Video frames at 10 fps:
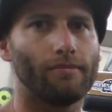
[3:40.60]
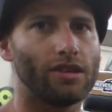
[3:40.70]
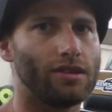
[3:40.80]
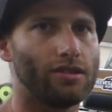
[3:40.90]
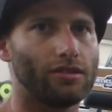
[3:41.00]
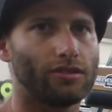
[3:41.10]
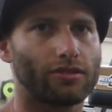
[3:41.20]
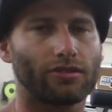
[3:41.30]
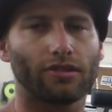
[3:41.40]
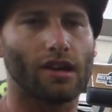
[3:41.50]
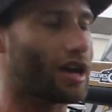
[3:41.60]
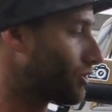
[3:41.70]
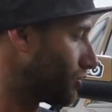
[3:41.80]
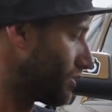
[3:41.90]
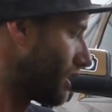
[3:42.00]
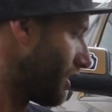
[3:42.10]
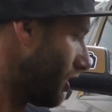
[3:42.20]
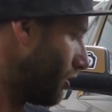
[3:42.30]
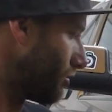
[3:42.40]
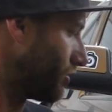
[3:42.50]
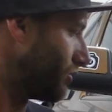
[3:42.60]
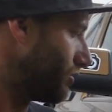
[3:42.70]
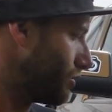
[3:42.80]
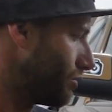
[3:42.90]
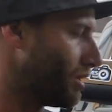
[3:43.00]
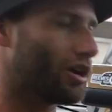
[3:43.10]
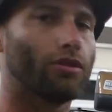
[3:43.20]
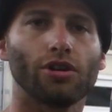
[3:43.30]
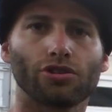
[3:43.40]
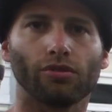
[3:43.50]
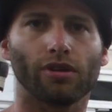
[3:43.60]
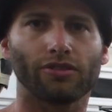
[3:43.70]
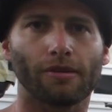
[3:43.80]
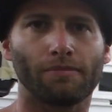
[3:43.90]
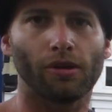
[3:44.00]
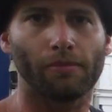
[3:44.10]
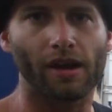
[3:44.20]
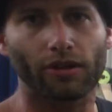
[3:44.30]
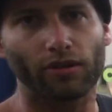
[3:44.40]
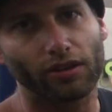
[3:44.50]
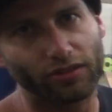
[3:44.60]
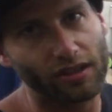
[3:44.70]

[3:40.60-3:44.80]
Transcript: He's actually kind of helped me do my original ones I built back when I was